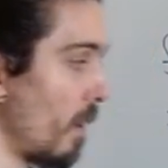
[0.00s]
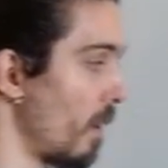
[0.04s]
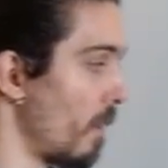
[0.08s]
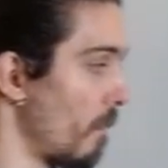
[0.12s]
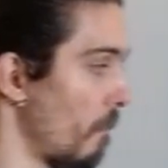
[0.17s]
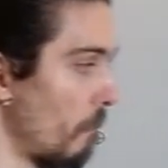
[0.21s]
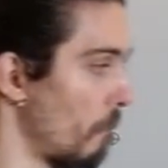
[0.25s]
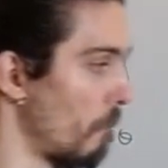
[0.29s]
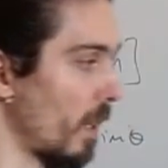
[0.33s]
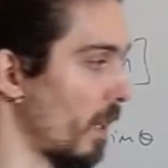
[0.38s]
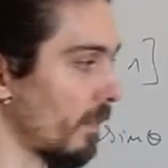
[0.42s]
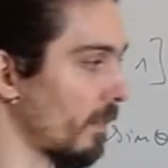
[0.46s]

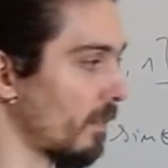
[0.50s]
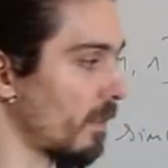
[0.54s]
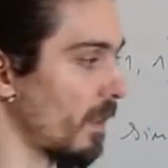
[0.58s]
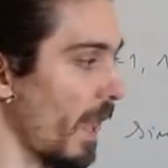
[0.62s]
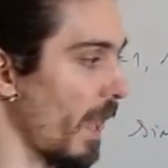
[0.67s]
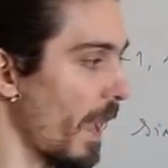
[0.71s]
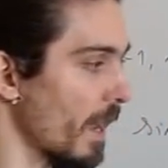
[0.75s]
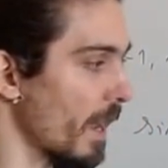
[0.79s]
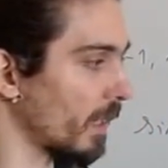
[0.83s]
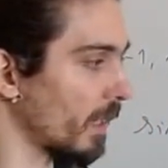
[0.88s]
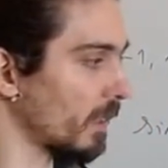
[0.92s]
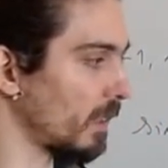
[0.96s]
but
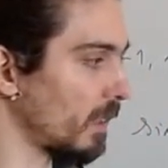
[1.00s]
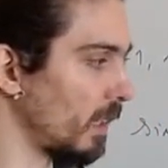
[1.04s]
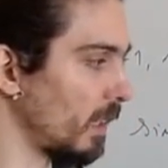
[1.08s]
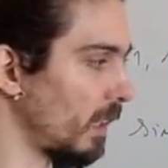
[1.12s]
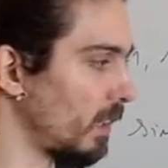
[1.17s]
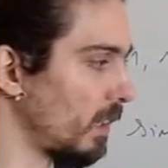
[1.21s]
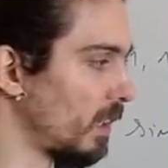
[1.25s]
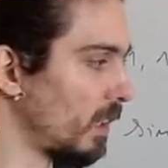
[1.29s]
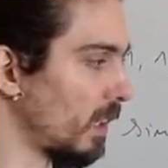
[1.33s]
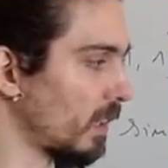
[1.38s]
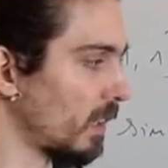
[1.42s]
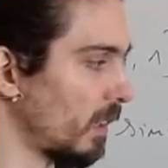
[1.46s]
x
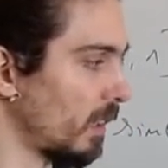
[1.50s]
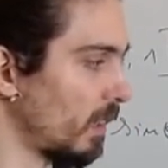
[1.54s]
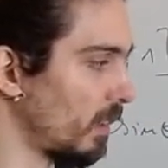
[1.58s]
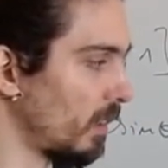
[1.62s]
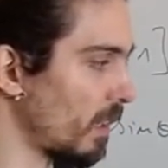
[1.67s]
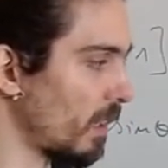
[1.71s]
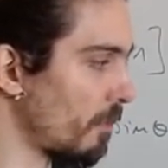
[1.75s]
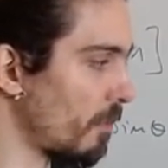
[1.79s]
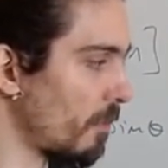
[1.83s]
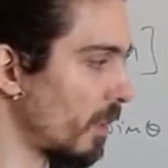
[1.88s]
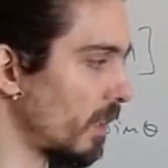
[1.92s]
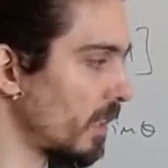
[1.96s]
is just is
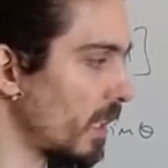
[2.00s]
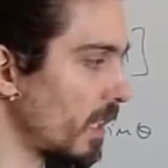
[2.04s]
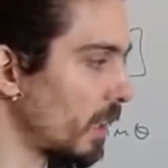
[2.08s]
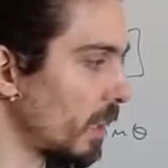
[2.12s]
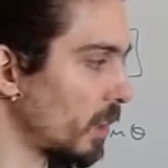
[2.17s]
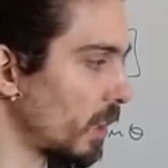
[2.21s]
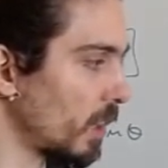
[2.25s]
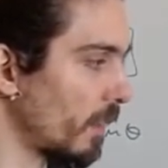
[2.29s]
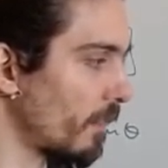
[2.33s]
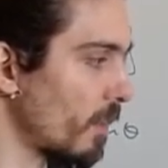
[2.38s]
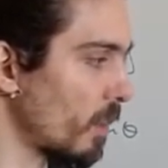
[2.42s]
a variation